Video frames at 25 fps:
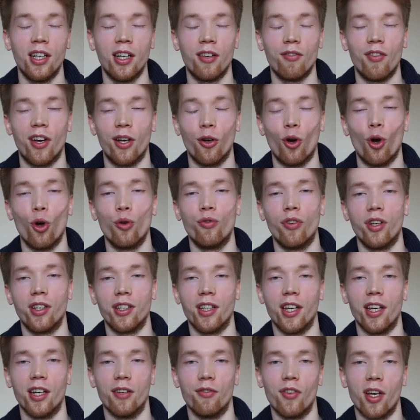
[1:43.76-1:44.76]
then over a
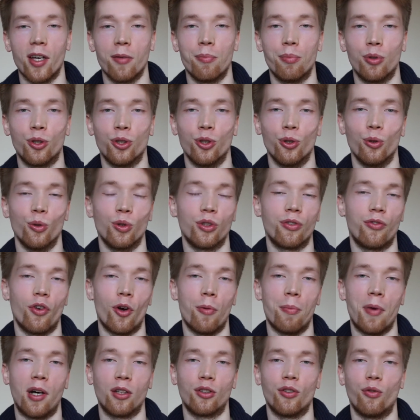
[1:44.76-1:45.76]
year they produce the
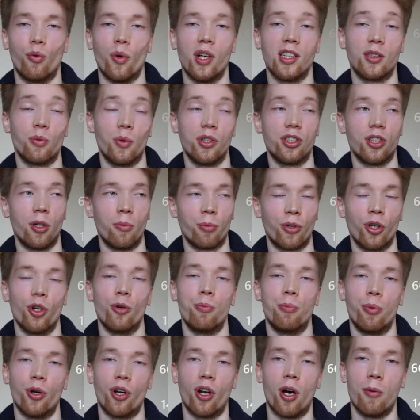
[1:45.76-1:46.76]
amount of waste which I'm going to
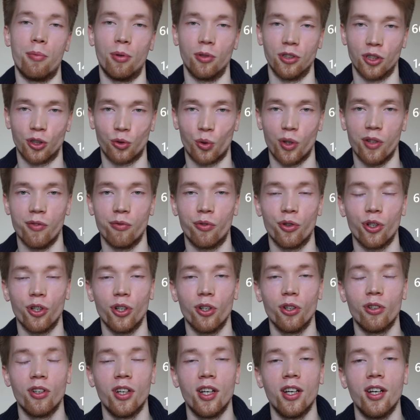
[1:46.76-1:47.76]
put up on screen for
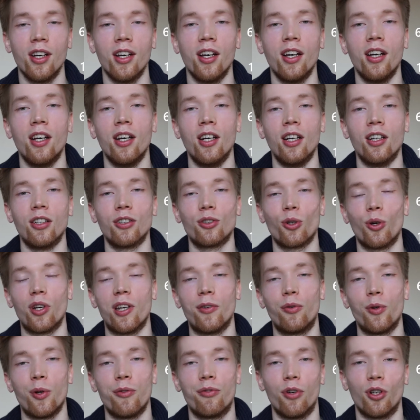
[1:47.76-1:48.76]
you. So
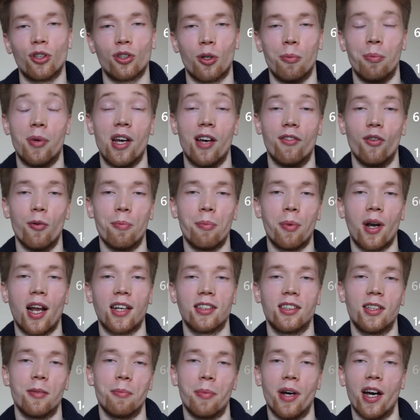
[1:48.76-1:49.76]
if we first compare the
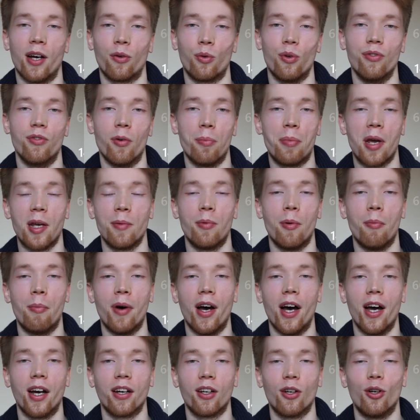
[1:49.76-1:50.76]
plastic bag with the paper
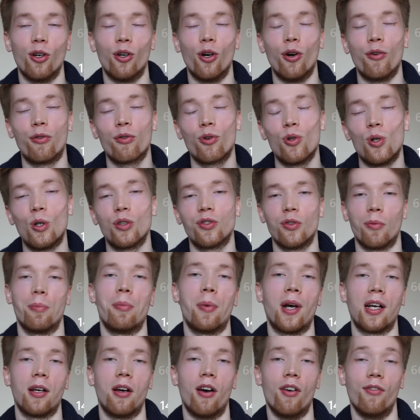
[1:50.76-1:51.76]
bag, of course
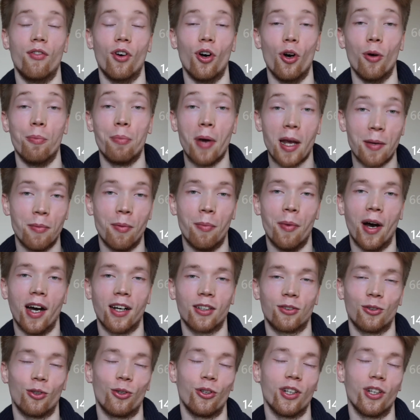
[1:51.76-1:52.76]
the paper bag
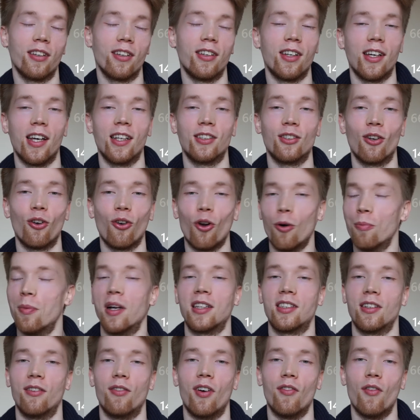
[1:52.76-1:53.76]
is a lot
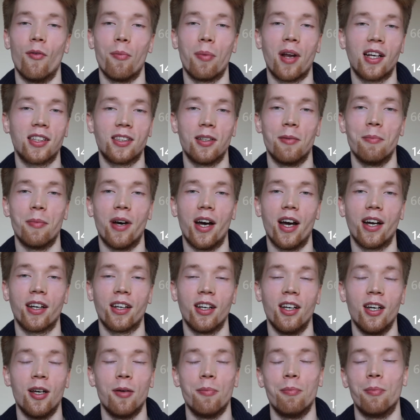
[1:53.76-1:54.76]
better than the plastic bag
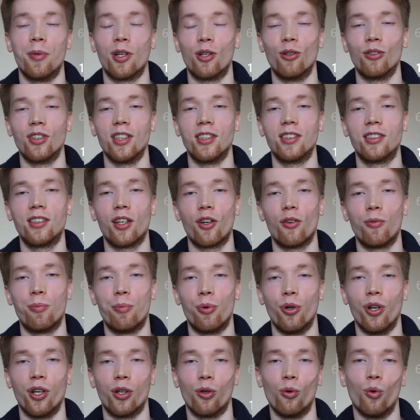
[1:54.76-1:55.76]
because instead of
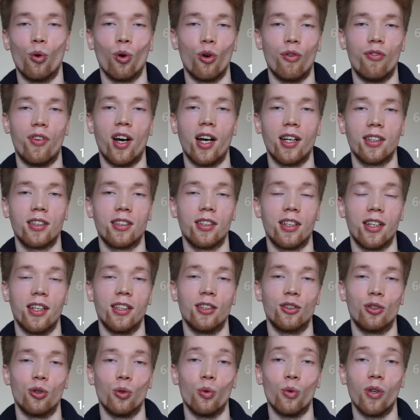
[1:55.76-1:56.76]
putting all of that
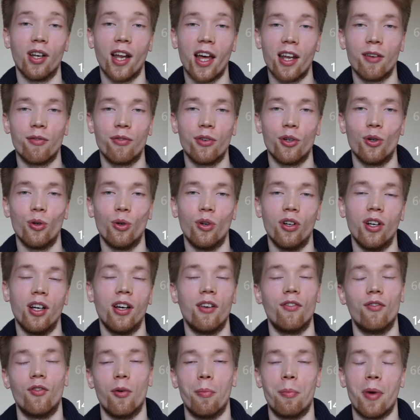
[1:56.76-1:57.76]
into landfill,
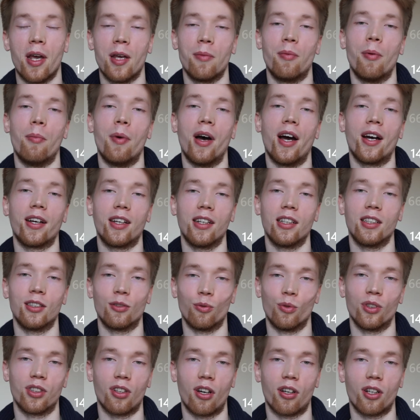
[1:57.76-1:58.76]
the paper bag is
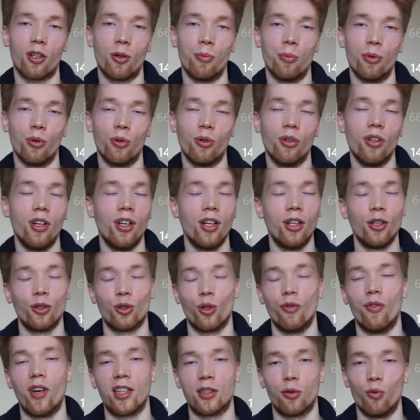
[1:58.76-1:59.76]
recyclable. So
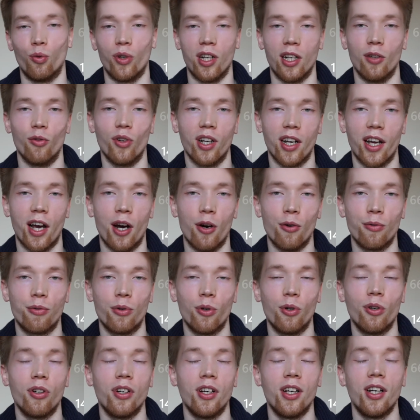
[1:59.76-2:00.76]
that's really
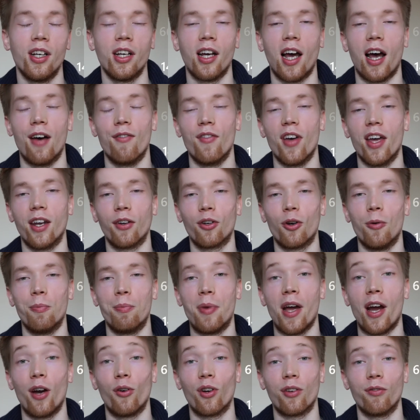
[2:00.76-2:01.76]
helpful. And then
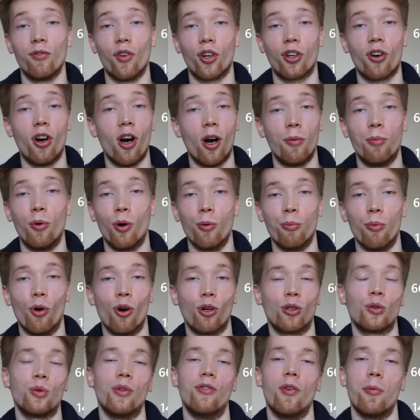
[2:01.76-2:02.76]
comparing the cardboard
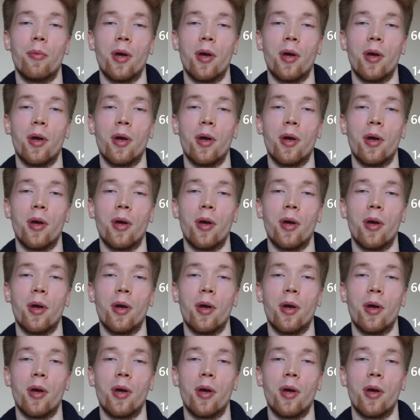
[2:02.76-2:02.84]
box with the